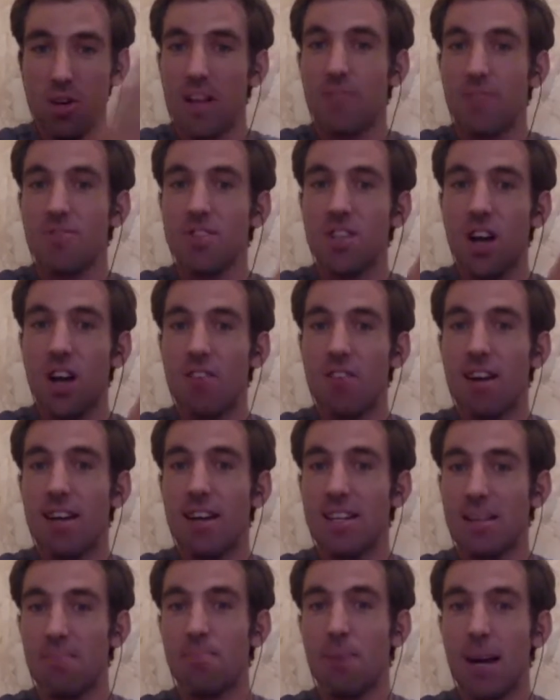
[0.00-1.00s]
kind of
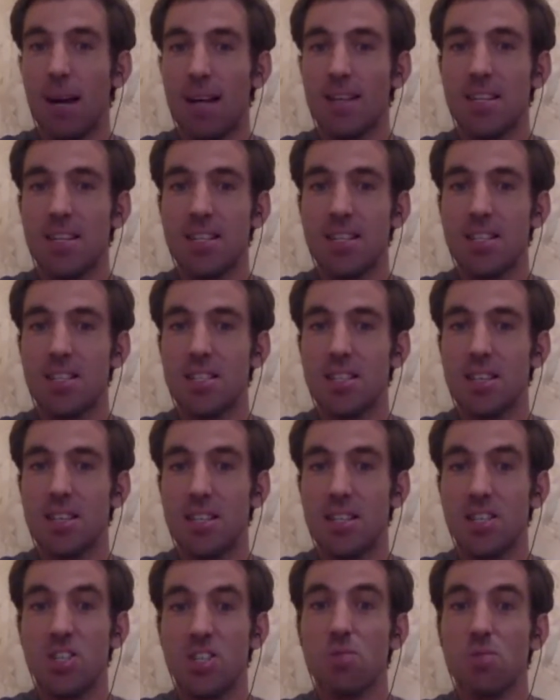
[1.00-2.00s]
direct impact is
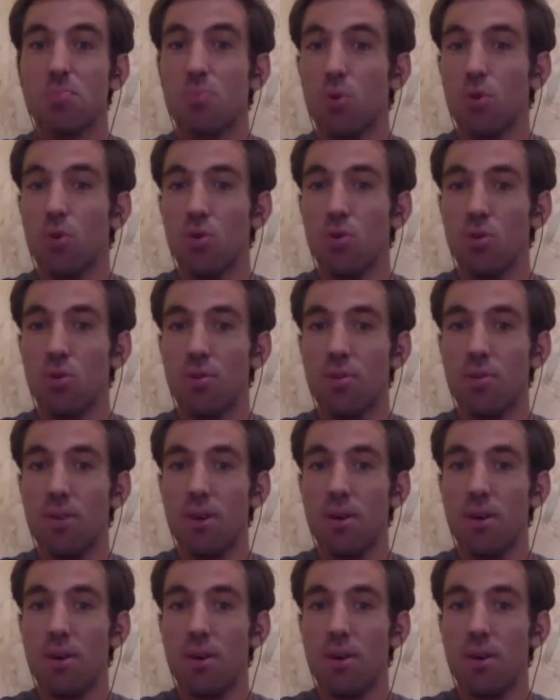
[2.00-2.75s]
small,